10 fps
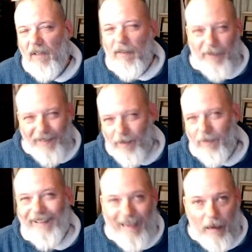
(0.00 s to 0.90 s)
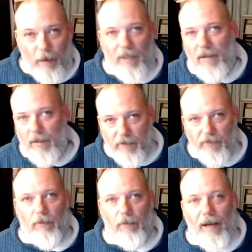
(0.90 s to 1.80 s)
If you count the county
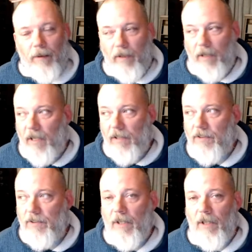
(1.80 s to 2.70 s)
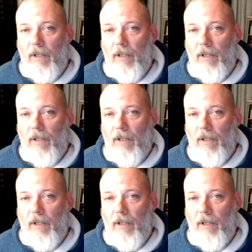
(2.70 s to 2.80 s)
that's surrounding us,